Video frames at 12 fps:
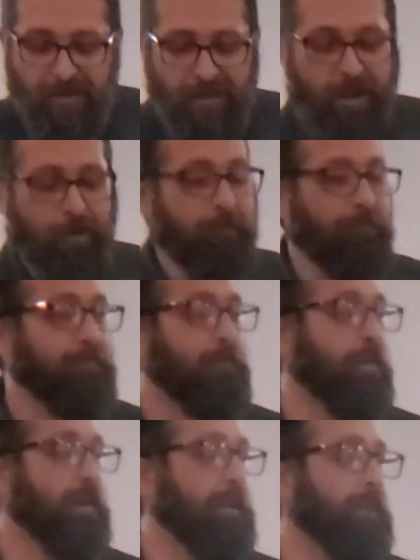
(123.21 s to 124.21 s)
Um,
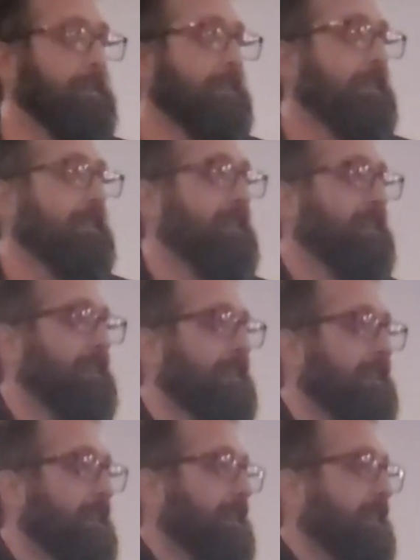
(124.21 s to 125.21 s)
but
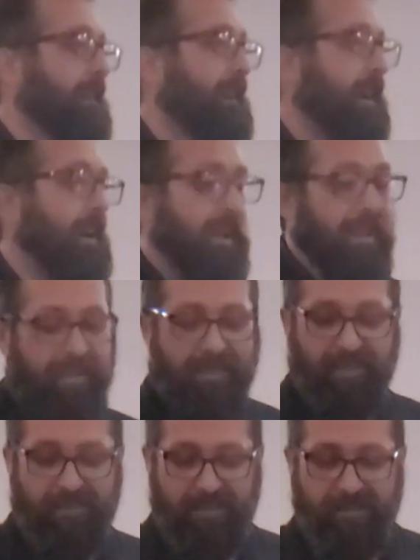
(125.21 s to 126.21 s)
uh,
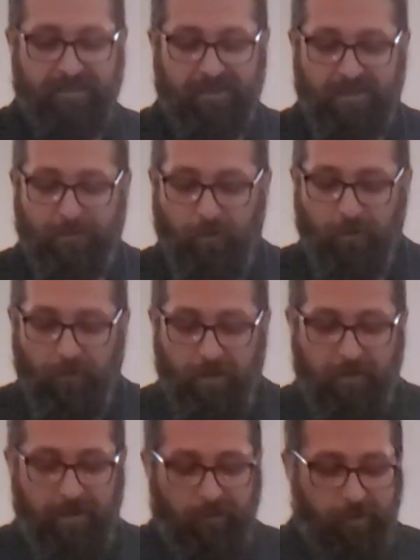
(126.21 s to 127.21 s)
this morning we're
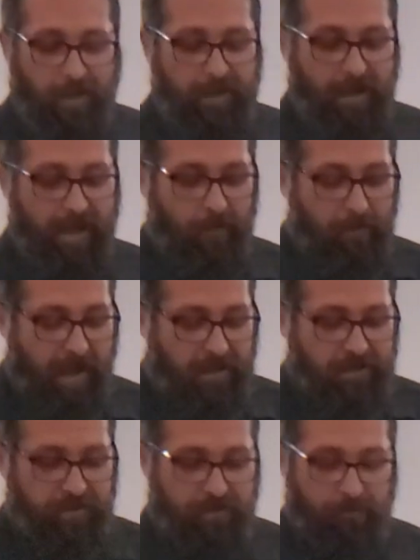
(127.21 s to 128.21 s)
going to be looking at a
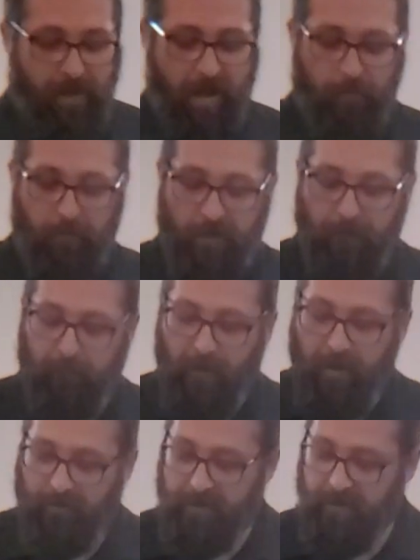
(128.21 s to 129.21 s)
passage of the Bible that,
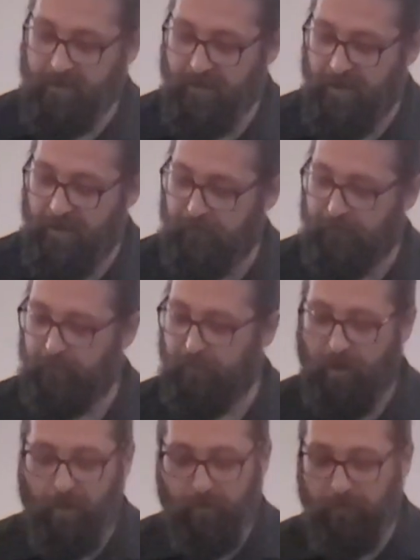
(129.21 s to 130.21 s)
frankly, I've
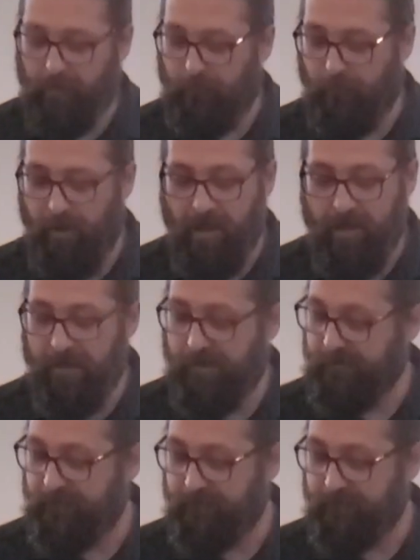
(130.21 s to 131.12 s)
probably read